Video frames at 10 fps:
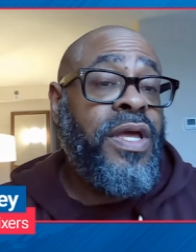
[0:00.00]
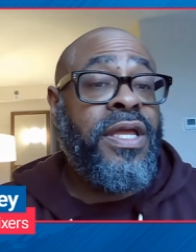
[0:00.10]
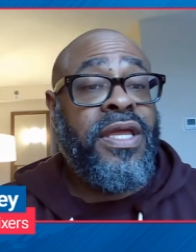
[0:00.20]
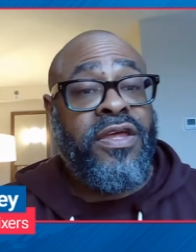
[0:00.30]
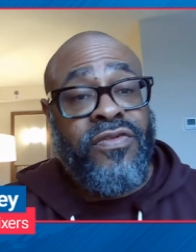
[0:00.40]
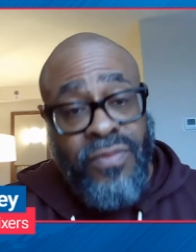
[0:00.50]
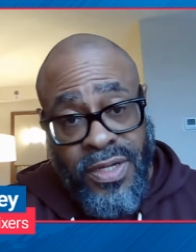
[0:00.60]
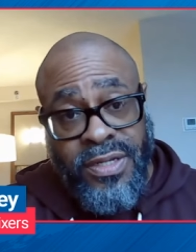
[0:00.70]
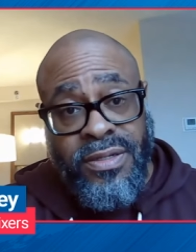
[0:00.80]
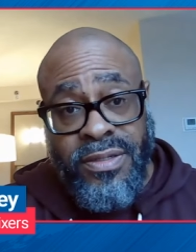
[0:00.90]
And guess
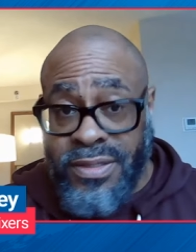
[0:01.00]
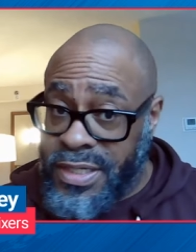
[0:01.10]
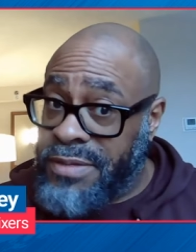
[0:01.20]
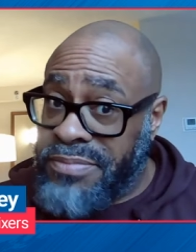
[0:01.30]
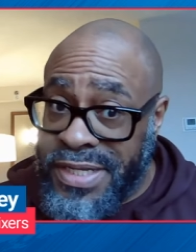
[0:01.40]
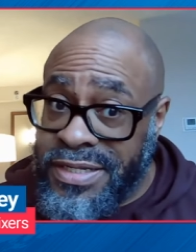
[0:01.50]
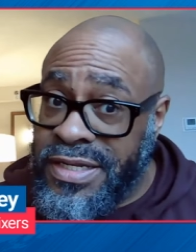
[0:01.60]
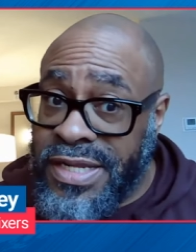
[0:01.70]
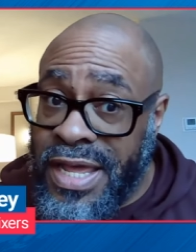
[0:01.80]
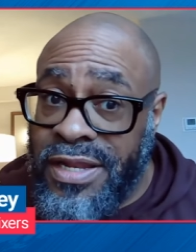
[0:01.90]
what? They beat
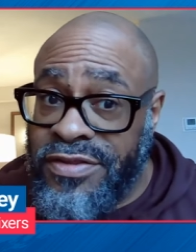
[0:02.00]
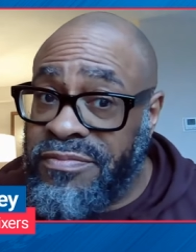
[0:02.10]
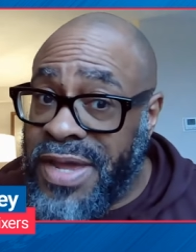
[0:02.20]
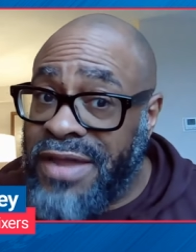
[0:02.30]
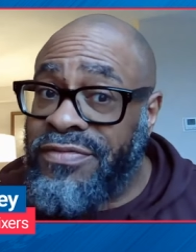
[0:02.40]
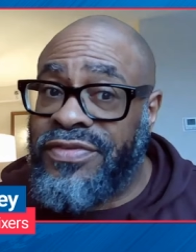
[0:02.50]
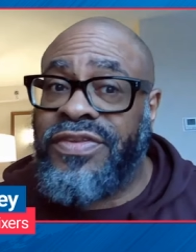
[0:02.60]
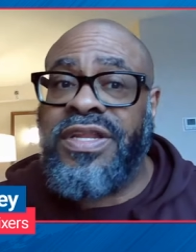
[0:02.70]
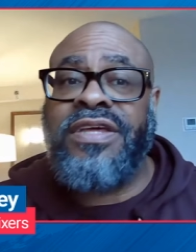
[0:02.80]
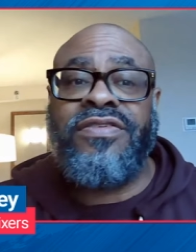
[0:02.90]
the Dallas Mavericks
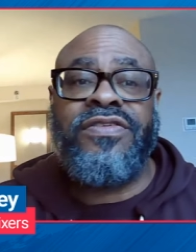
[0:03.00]
in that